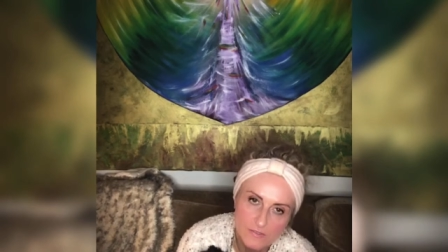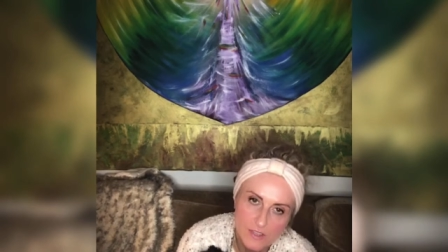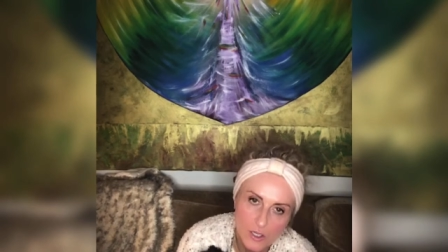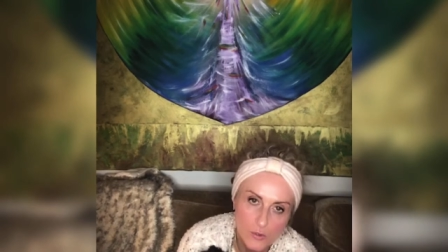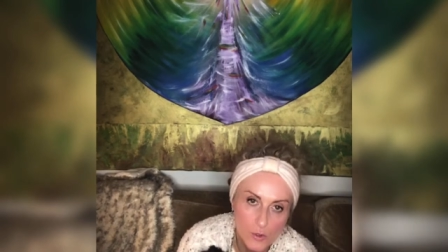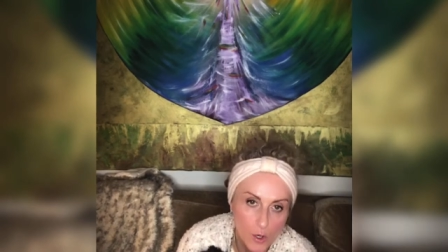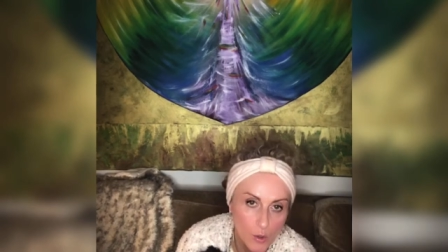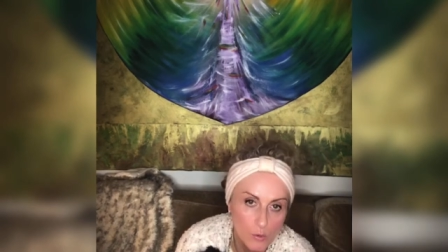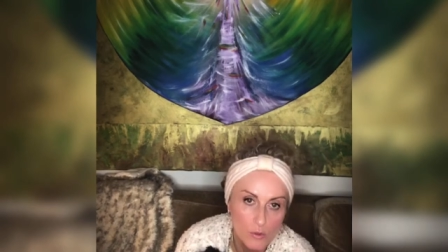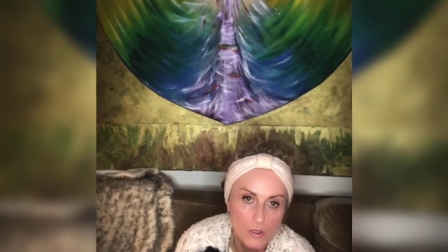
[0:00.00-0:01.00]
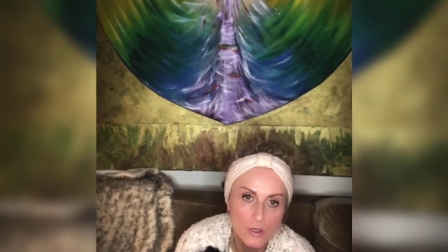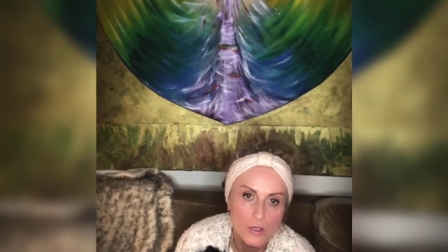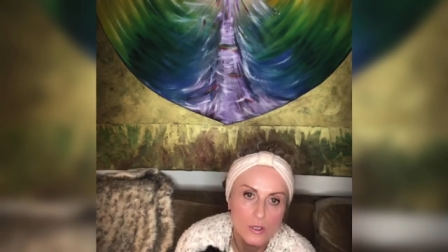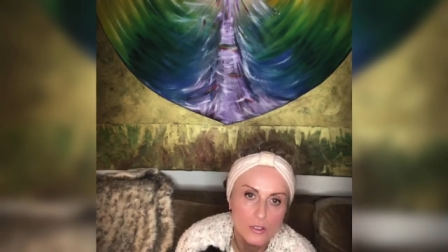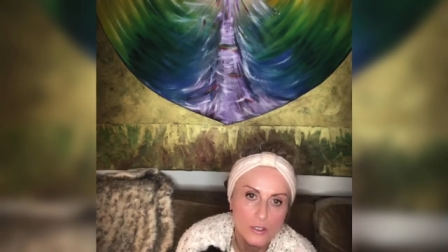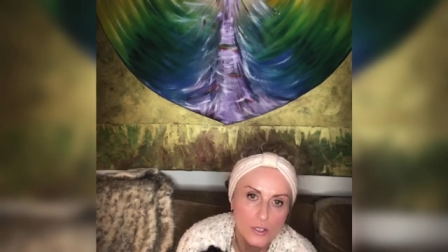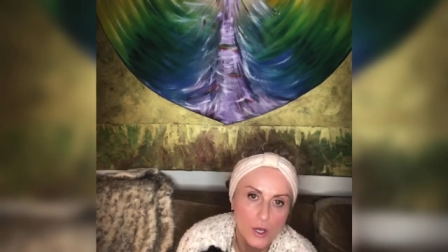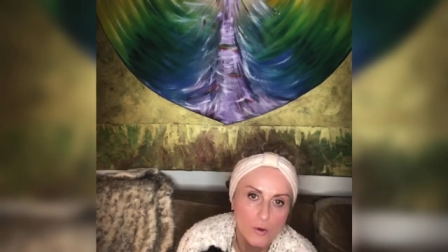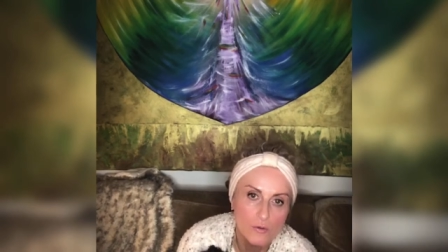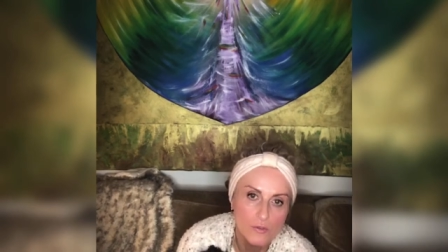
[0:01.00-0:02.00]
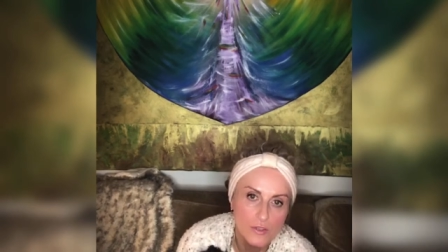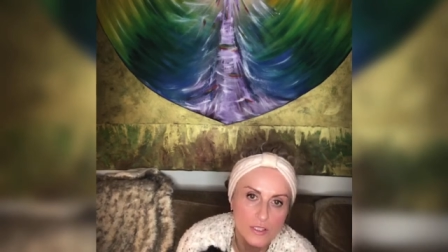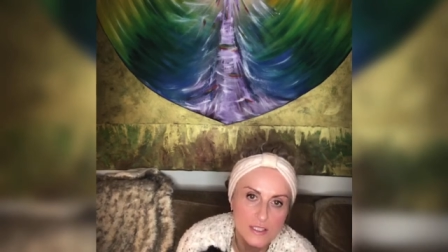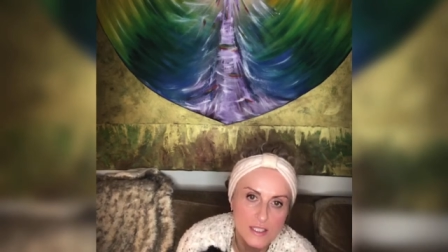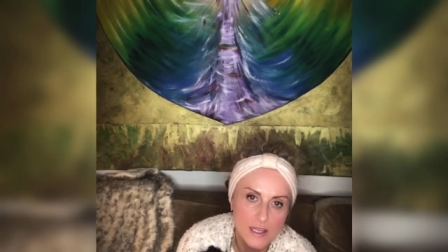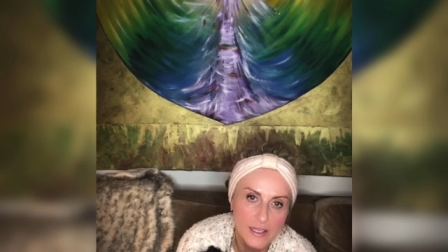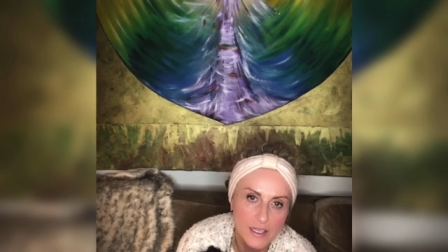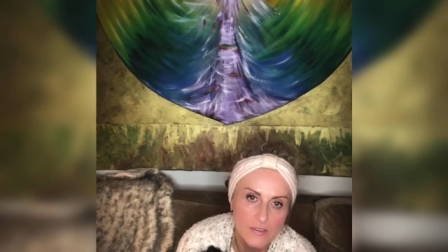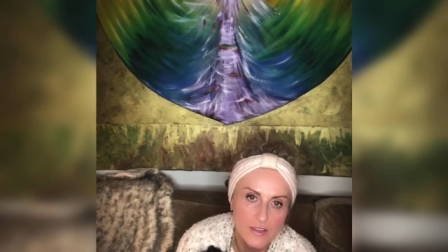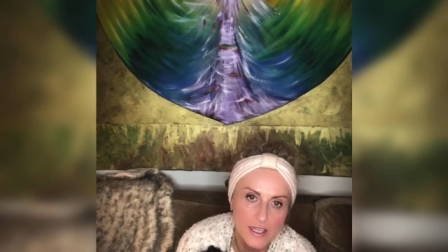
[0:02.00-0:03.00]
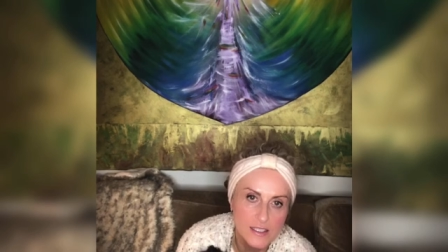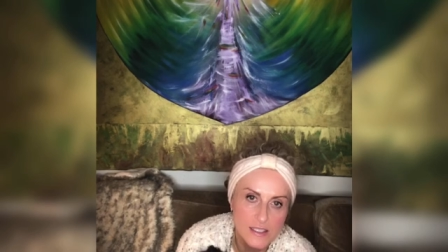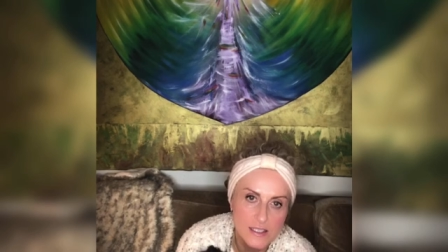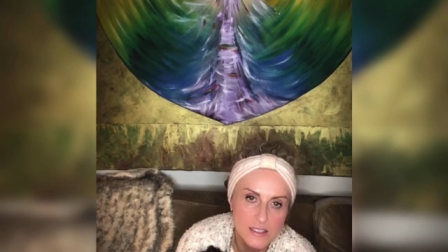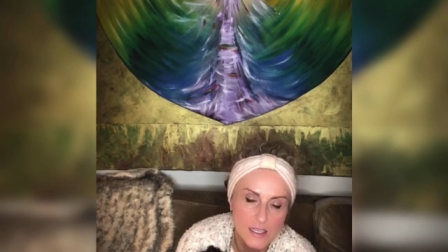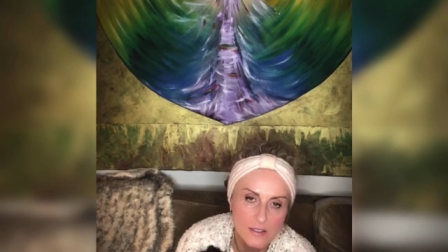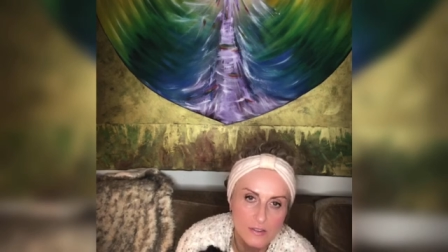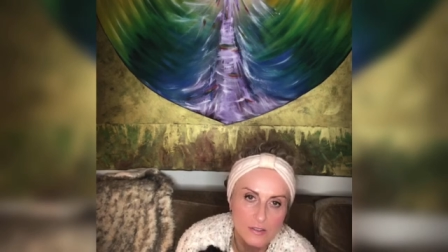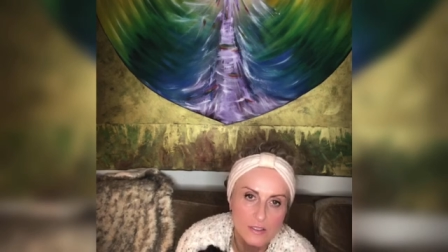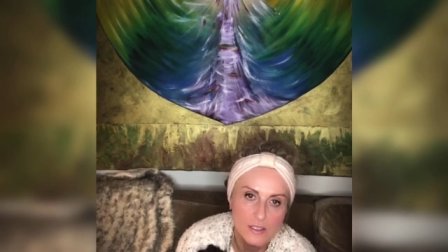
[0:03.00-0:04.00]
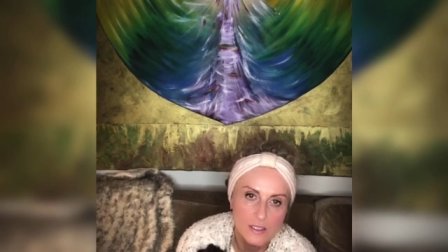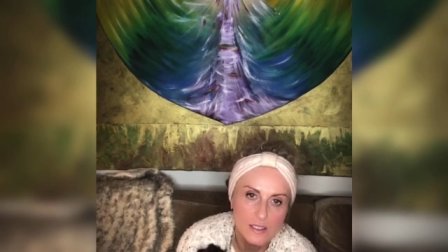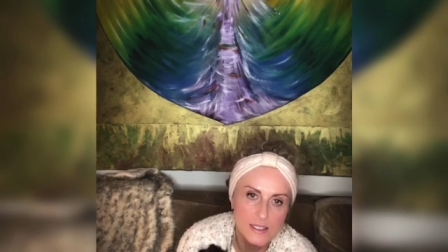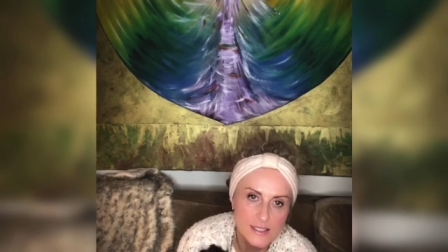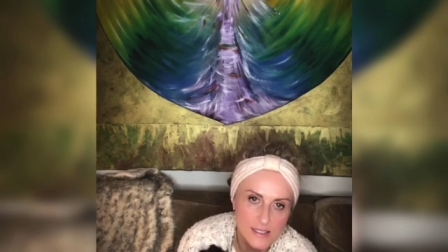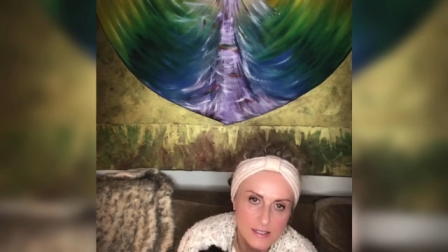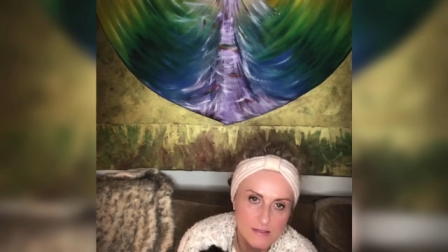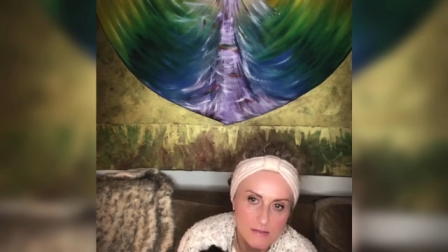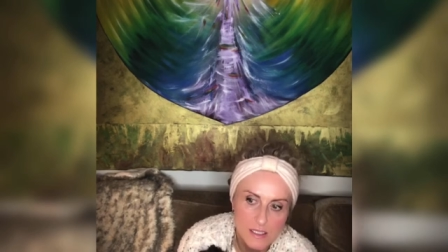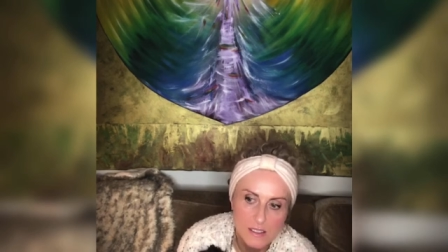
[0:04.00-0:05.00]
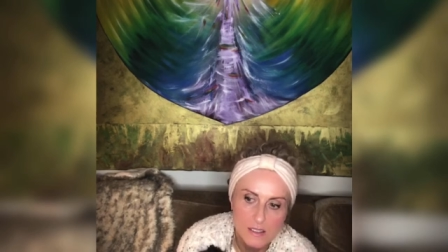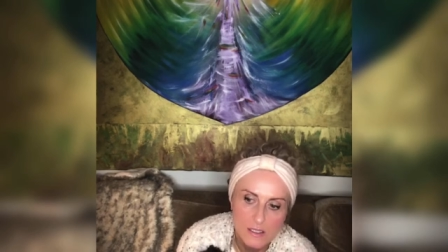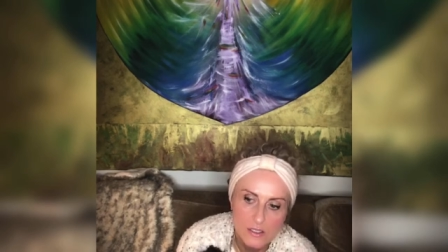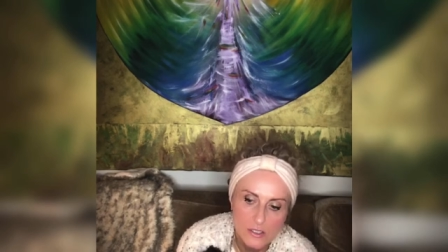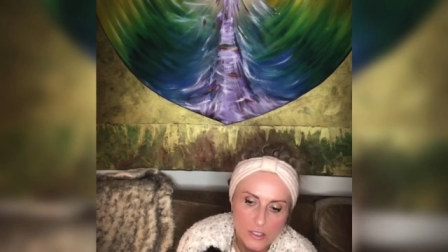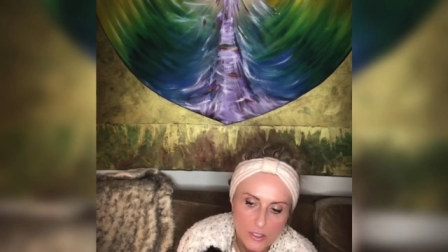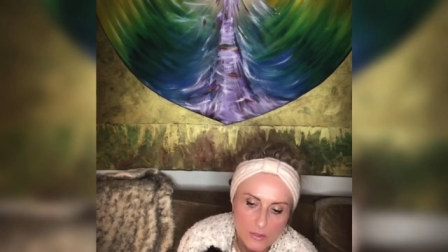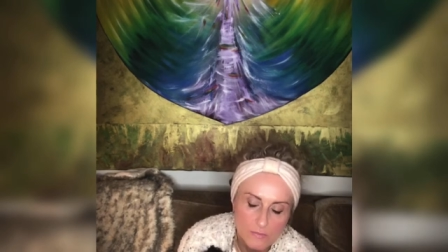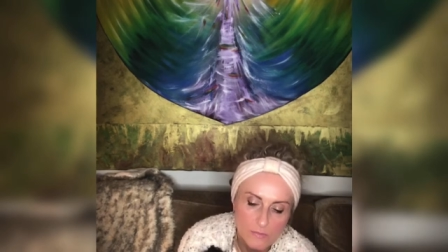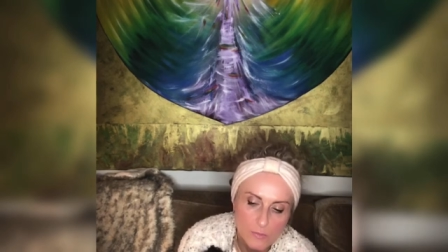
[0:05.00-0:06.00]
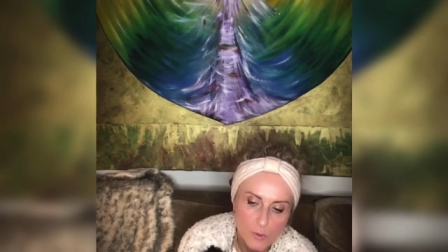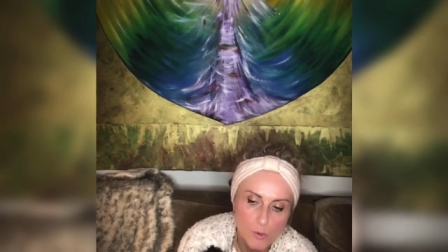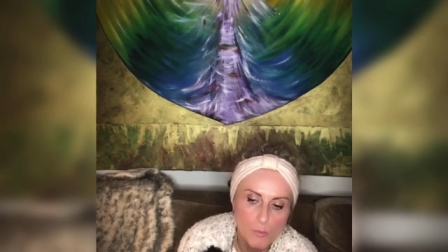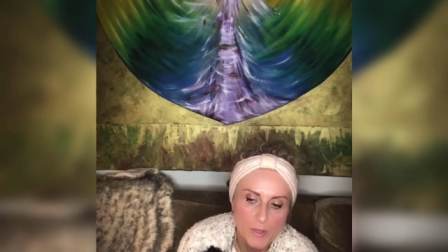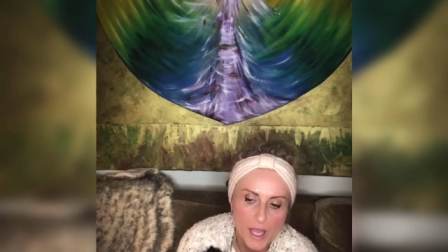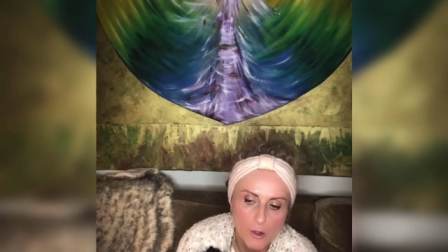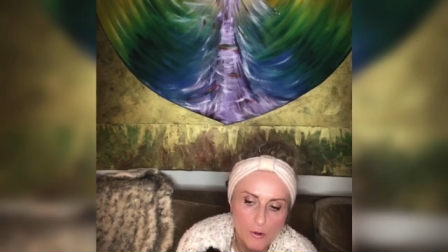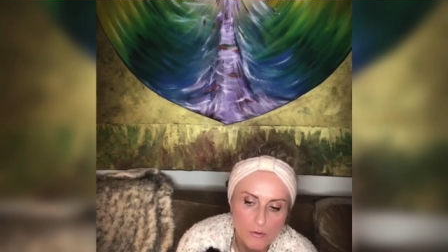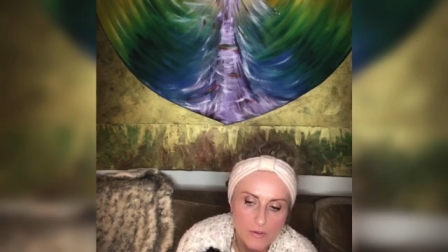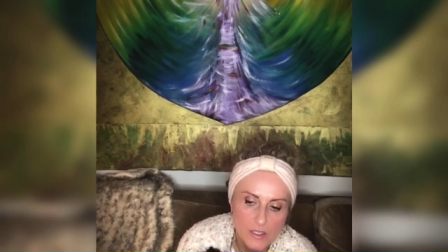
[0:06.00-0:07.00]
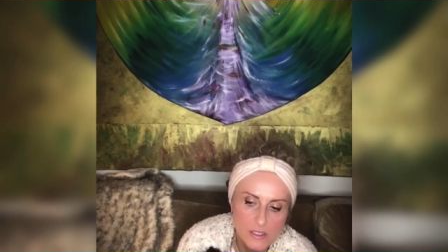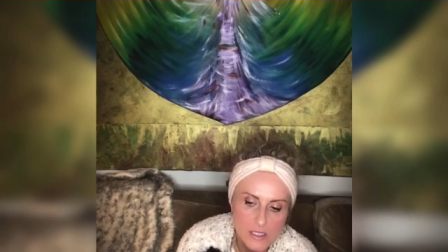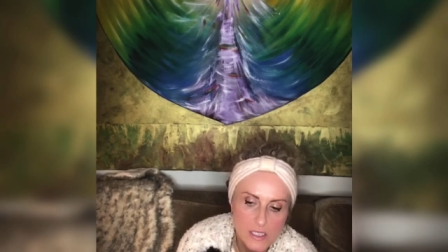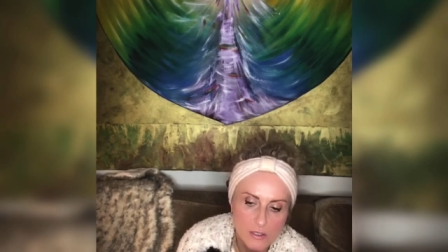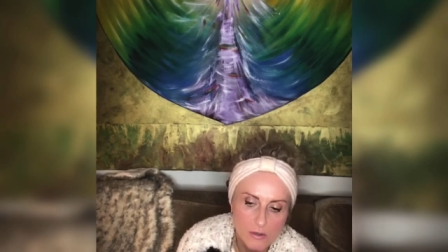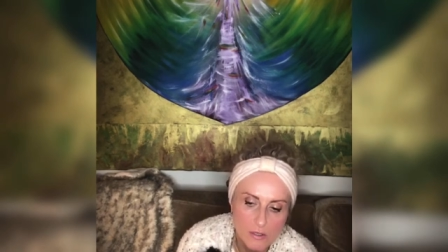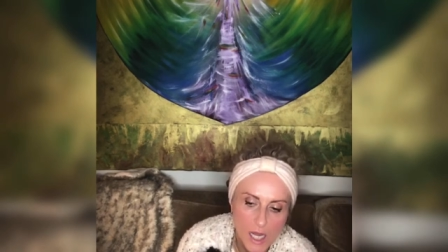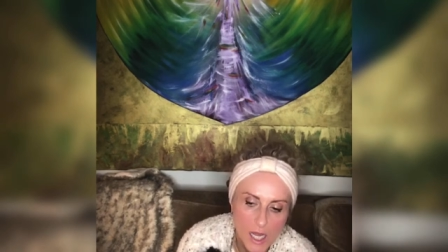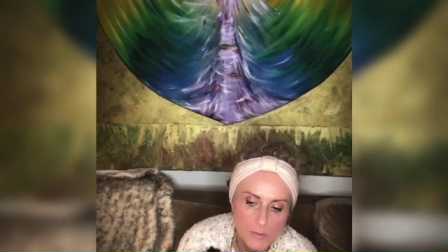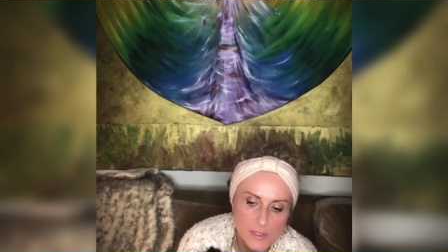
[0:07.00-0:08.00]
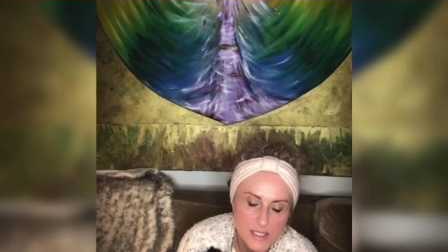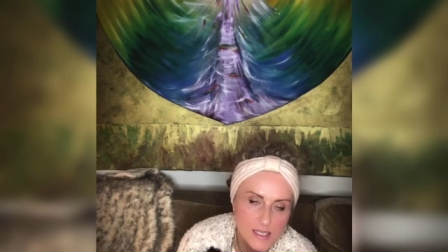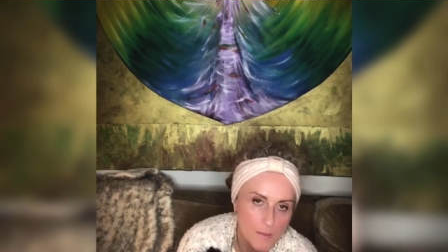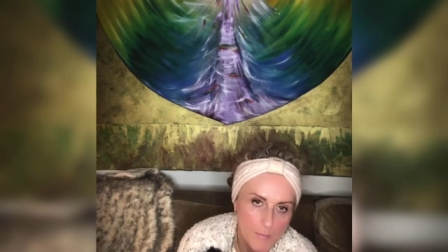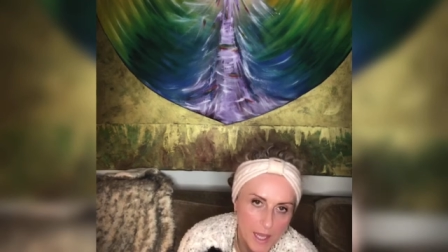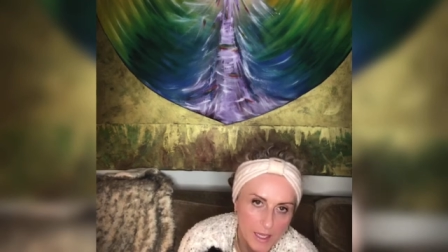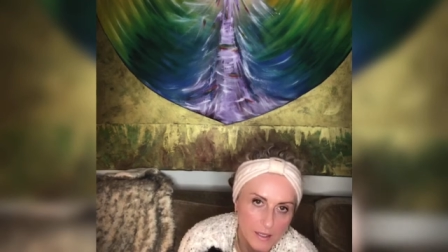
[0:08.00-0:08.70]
Although, you know, there is light at the end of the tunnel. It's, you know, we won't be out of it until, I would say, May.